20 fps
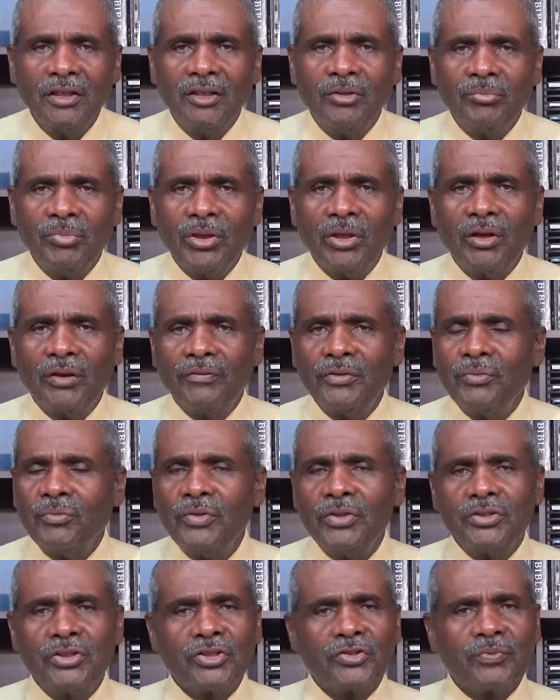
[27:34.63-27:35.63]
Beloved, we
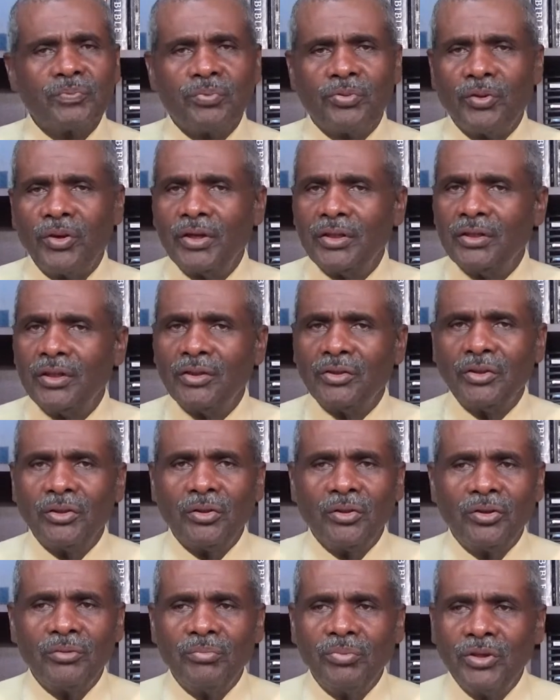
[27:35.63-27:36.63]
just pray that the
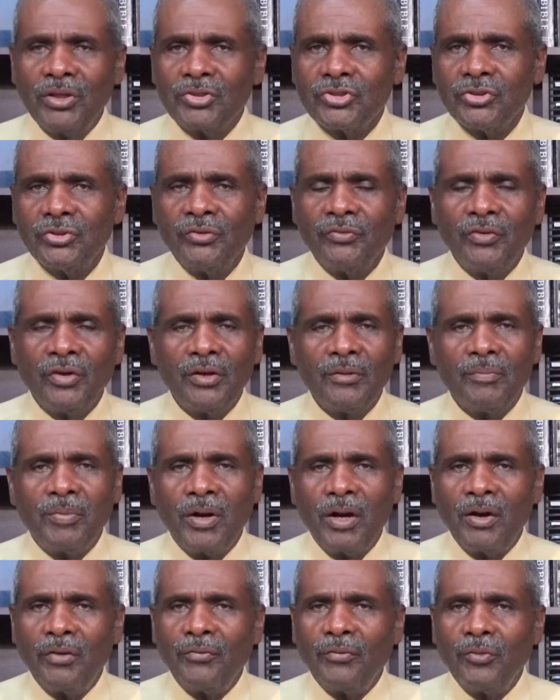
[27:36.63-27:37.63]
Lord bless you in a very
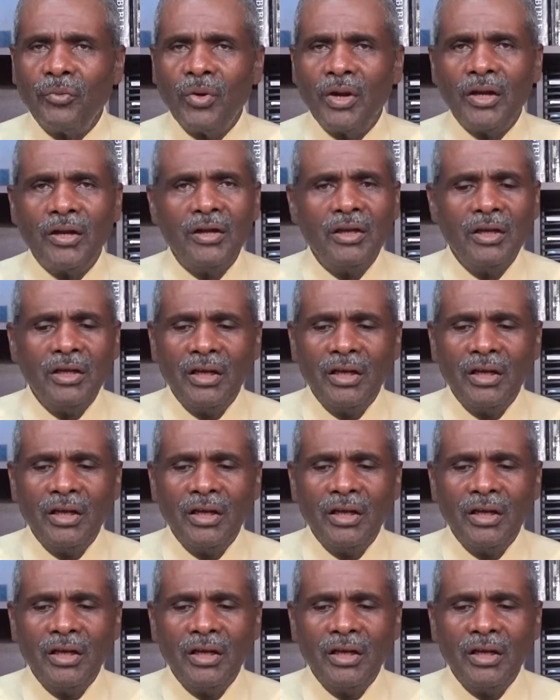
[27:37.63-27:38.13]
powerful way.